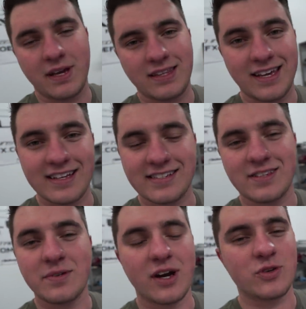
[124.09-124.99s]
made the
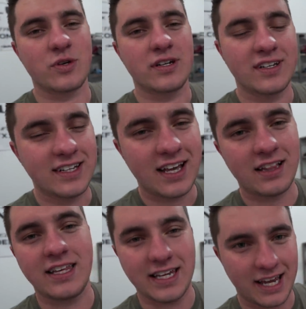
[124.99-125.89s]
SC300
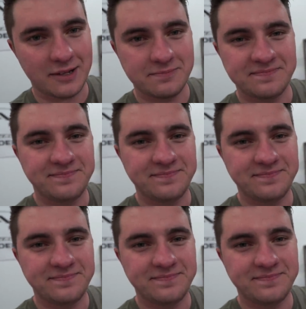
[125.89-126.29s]
clean again.